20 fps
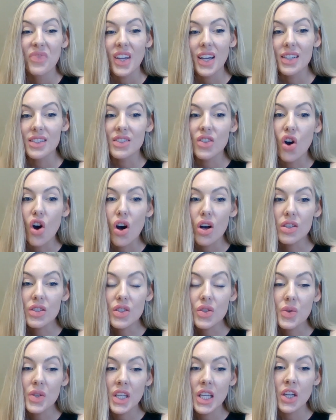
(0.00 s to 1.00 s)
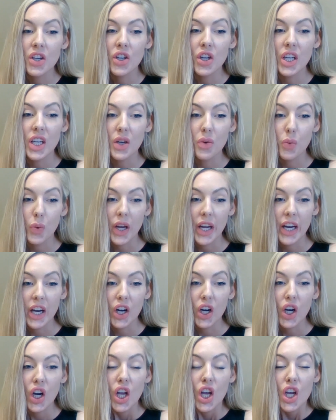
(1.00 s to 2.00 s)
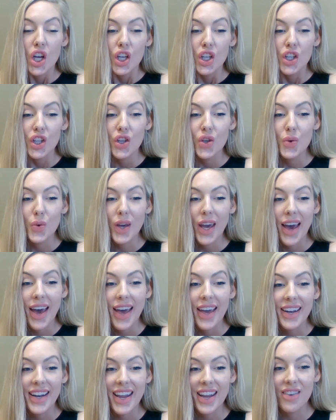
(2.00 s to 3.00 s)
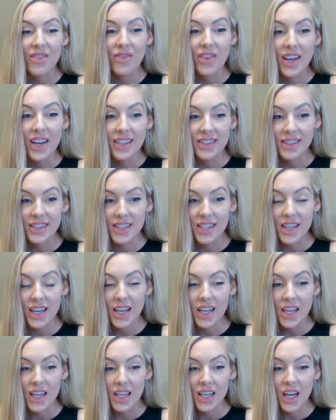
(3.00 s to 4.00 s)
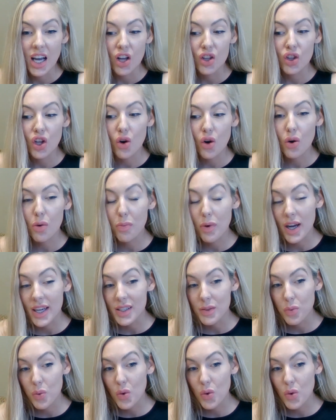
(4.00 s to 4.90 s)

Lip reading: It's also an area where you can invest in a lower price